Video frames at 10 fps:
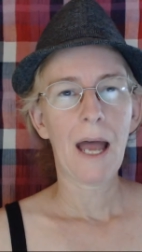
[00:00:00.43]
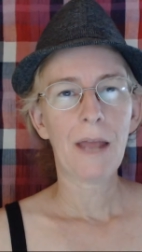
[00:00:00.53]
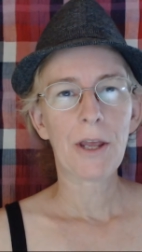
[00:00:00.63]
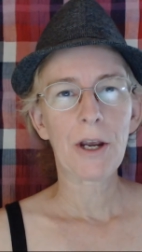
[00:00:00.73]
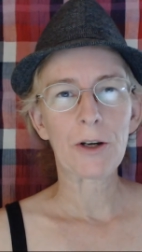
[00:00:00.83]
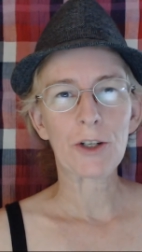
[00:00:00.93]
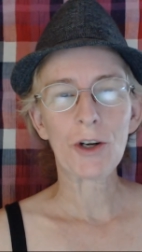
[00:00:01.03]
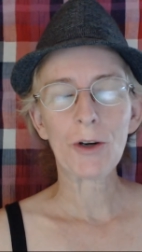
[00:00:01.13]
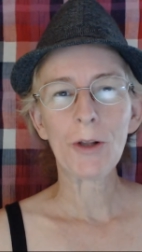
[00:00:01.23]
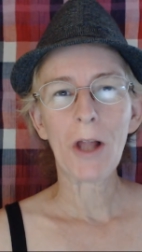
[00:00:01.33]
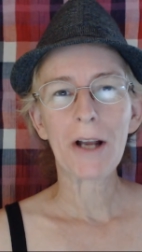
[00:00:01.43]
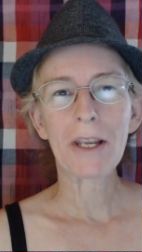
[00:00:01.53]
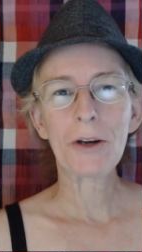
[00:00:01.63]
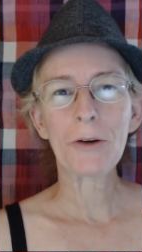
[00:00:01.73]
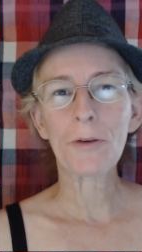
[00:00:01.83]
Hi there, Cheryl
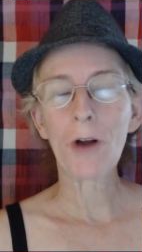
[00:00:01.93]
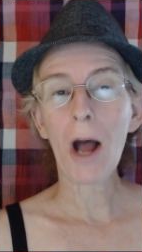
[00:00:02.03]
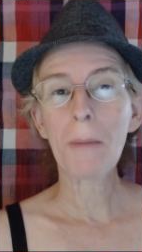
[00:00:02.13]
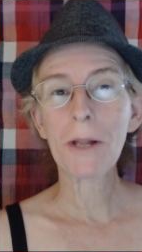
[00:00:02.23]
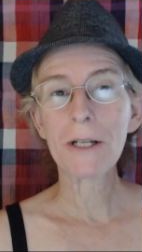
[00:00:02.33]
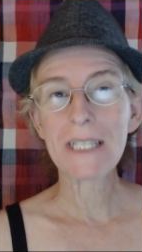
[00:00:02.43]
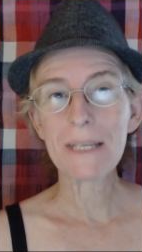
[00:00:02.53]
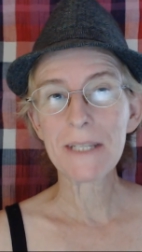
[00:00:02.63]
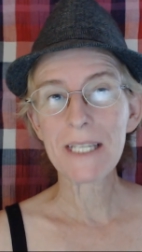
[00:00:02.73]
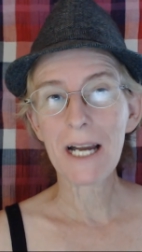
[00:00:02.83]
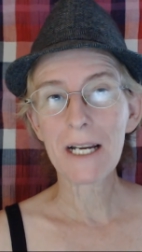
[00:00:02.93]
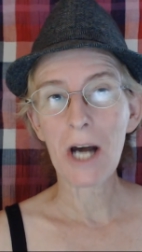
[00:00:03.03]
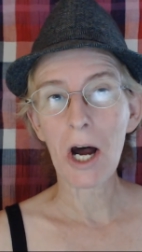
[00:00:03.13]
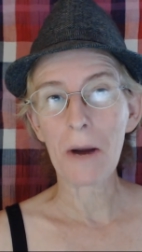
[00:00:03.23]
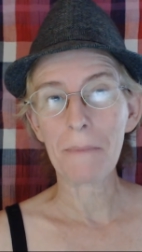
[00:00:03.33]
Locke here for
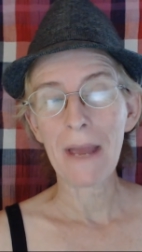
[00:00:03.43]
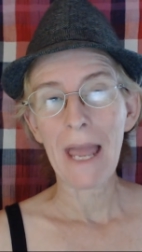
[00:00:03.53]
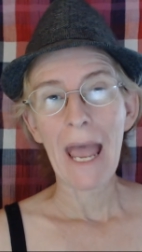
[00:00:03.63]
hotblogtips.com,